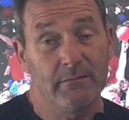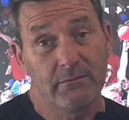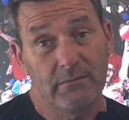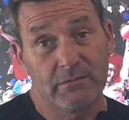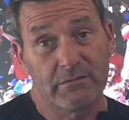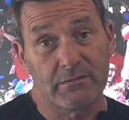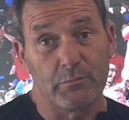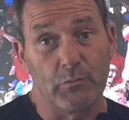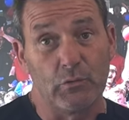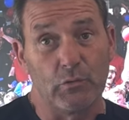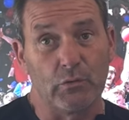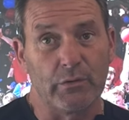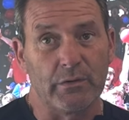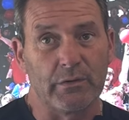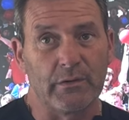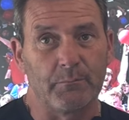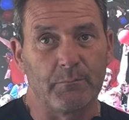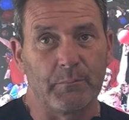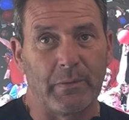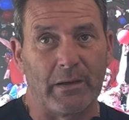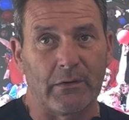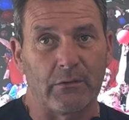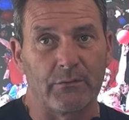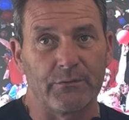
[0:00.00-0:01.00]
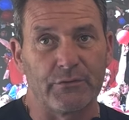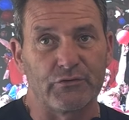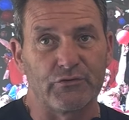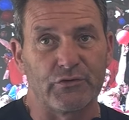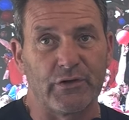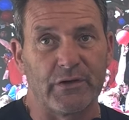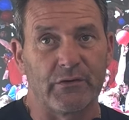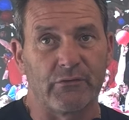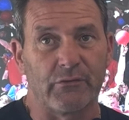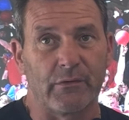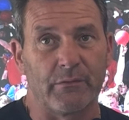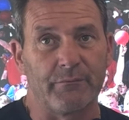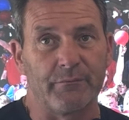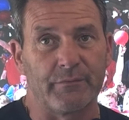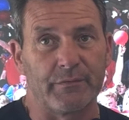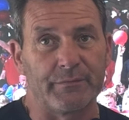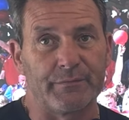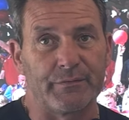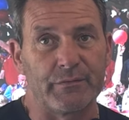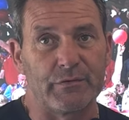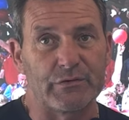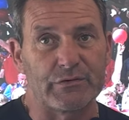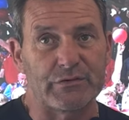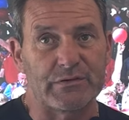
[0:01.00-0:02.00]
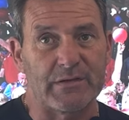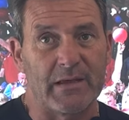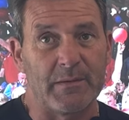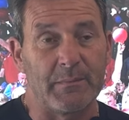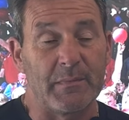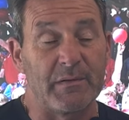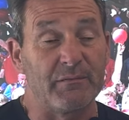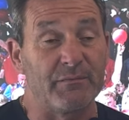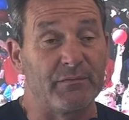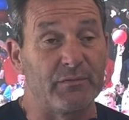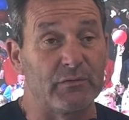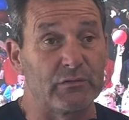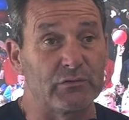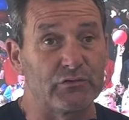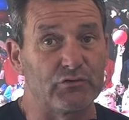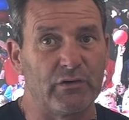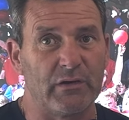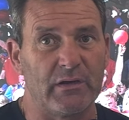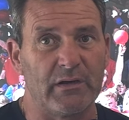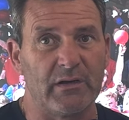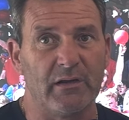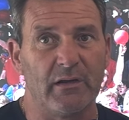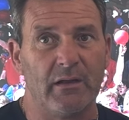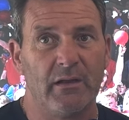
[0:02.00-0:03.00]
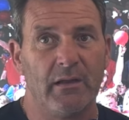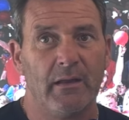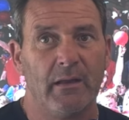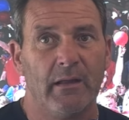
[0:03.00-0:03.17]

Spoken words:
this morning, back on the training ground for the first time in full training,